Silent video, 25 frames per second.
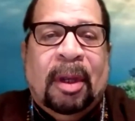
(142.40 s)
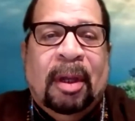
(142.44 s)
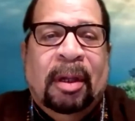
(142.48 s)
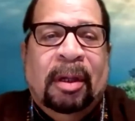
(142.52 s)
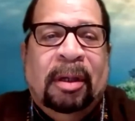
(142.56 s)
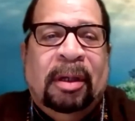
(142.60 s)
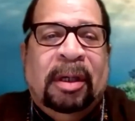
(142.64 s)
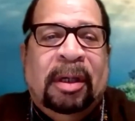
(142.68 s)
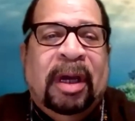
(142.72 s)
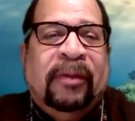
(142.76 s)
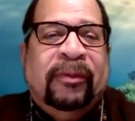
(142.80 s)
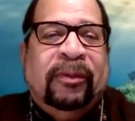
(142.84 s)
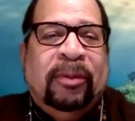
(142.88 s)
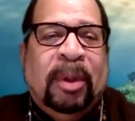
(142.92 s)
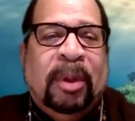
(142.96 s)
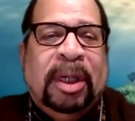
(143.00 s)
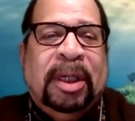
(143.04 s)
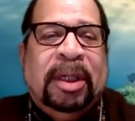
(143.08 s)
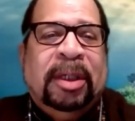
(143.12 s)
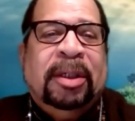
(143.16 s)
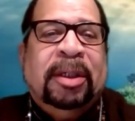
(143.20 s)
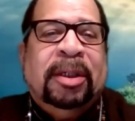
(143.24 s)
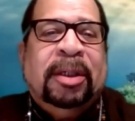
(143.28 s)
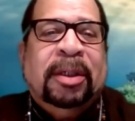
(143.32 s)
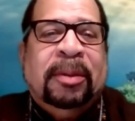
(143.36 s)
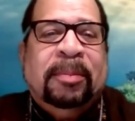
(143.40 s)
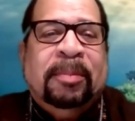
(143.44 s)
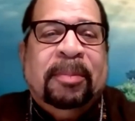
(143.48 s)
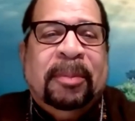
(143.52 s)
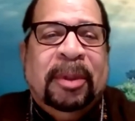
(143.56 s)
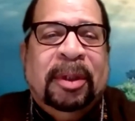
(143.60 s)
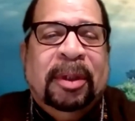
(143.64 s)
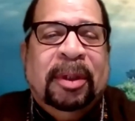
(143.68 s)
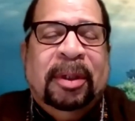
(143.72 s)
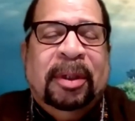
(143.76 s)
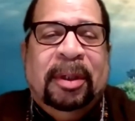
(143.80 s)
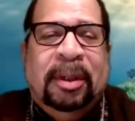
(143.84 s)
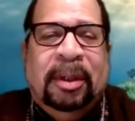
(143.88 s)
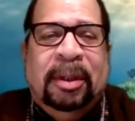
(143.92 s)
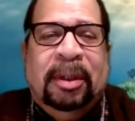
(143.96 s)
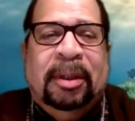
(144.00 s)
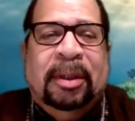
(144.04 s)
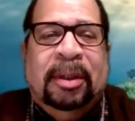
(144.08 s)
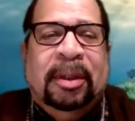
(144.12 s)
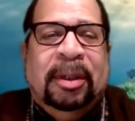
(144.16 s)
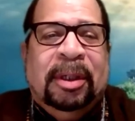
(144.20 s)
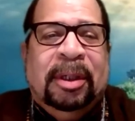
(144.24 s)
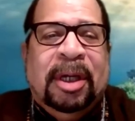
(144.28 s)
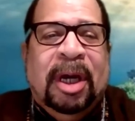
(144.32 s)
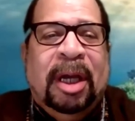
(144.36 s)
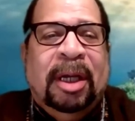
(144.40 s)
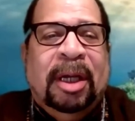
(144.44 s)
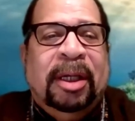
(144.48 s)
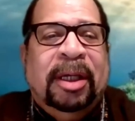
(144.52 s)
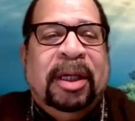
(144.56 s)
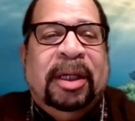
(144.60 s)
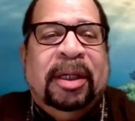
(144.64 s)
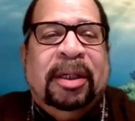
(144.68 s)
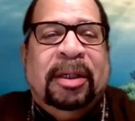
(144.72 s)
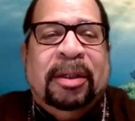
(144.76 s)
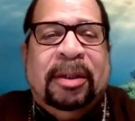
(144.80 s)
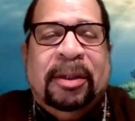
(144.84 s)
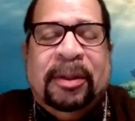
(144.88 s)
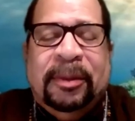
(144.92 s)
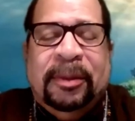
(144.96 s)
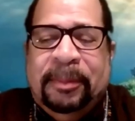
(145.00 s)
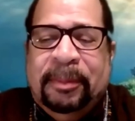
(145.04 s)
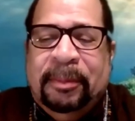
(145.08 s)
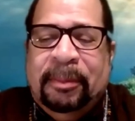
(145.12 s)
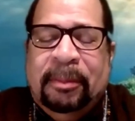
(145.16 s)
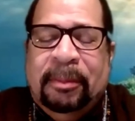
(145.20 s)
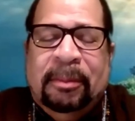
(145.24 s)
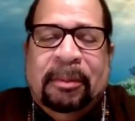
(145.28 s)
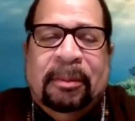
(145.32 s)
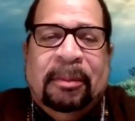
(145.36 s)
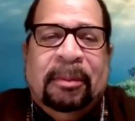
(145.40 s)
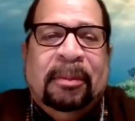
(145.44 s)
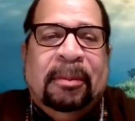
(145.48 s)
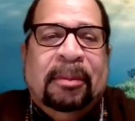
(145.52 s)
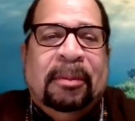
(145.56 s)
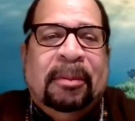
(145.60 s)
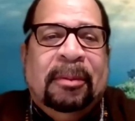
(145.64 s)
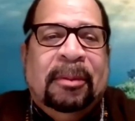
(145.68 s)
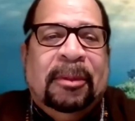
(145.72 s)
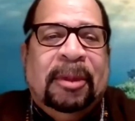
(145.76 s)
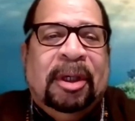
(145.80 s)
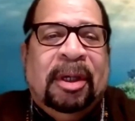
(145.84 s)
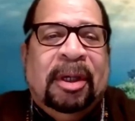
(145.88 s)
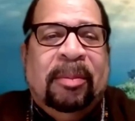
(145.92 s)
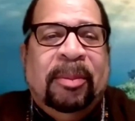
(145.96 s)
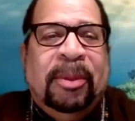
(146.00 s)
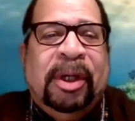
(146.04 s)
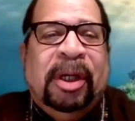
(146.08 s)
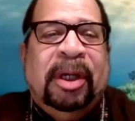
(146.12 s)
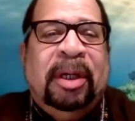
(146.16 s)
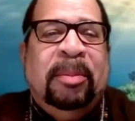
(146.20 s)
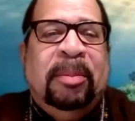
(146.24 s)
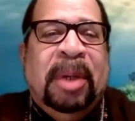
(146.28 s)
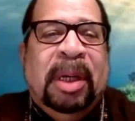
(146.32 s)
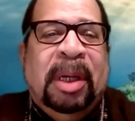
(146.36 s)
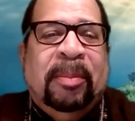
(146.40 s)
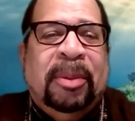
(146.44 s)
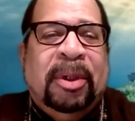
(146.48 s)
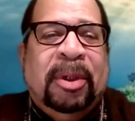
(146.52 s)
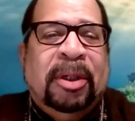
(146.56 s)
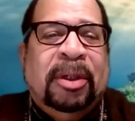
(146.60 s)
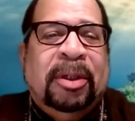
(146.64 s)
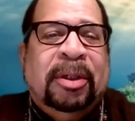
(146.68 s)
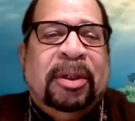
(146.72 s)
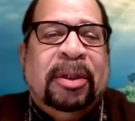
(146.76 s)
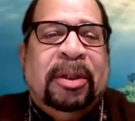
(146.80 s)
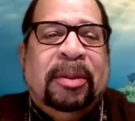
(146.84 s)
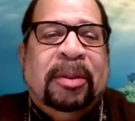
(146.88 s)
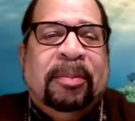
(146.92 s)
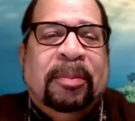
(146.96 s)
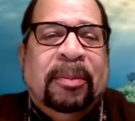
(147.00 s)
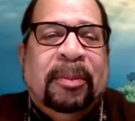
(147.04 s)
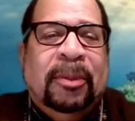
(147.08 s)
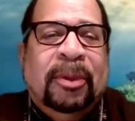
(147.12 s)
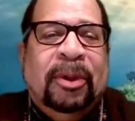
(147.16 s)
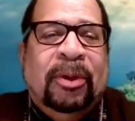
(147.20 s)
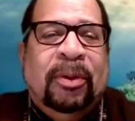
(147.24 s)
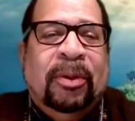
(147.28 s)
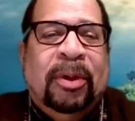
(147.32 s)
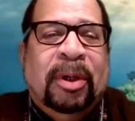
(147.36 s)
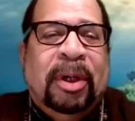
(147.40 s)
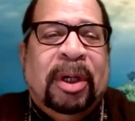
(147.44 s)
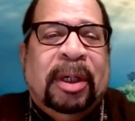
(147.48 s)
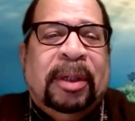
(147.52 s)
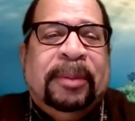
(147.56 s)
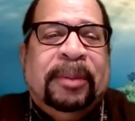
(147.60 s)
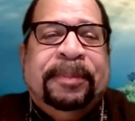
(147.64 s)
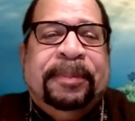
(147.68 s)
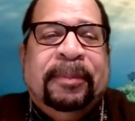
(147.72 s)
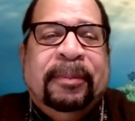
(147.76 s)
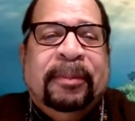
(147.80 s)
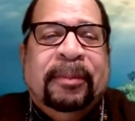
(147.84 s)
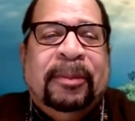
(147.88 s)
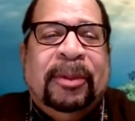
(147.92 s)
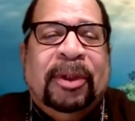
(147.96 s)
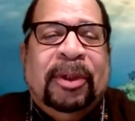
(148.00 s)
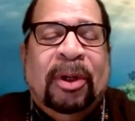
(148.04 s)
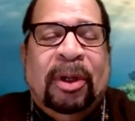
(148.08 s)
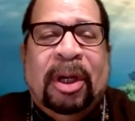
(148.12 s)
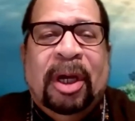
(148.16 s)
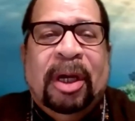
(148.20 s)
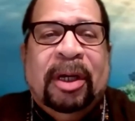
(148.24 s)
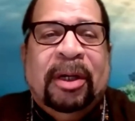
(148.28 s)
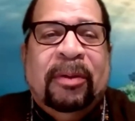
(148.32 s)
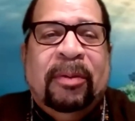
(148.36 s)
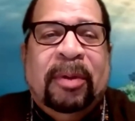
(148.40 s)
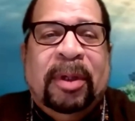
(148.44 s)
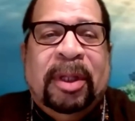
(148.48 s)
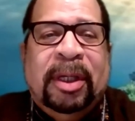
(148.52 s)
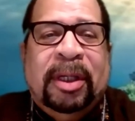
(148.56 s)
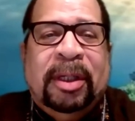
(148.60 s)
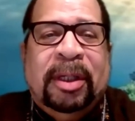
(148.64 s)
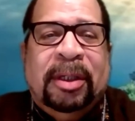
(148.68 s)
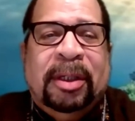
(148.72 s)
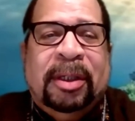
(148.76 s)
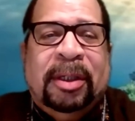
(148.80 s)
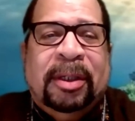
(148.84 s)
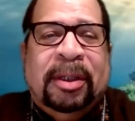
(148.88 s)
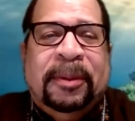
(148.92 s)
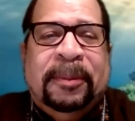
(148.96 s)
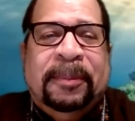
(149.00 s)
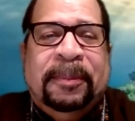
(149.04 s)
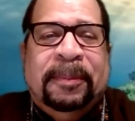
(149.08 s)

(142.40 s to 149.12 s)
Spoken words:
loved ones, colleagues, community members who are no longer with us.